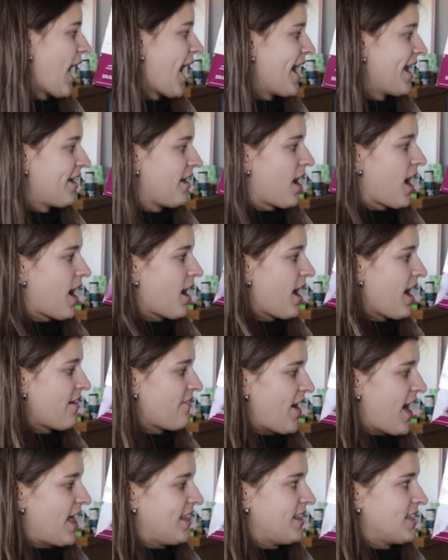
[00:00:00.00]
I
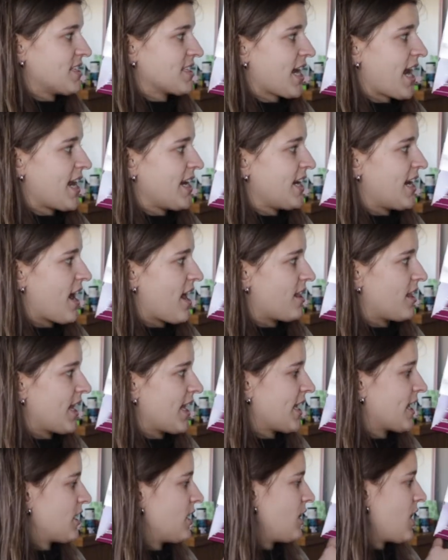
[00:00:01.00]
have had this kind and I
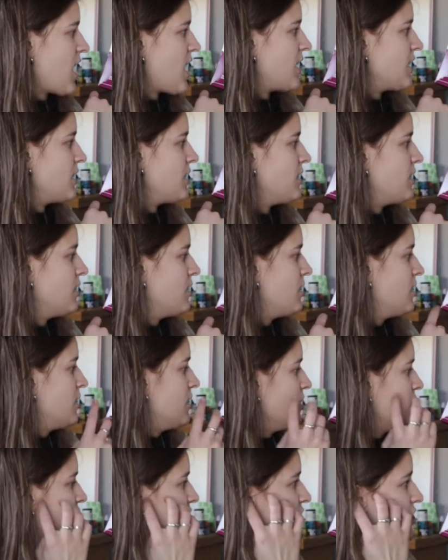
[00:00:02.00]
like it a lot,
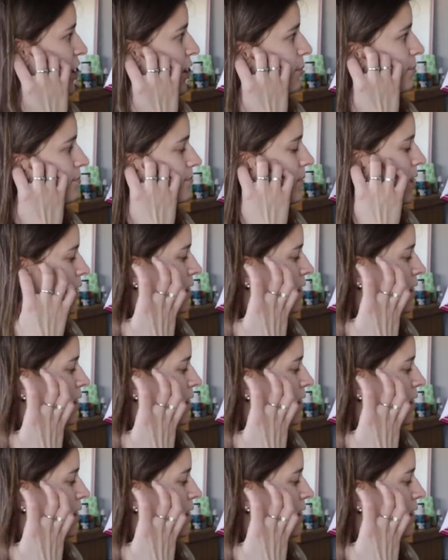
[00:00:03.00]
so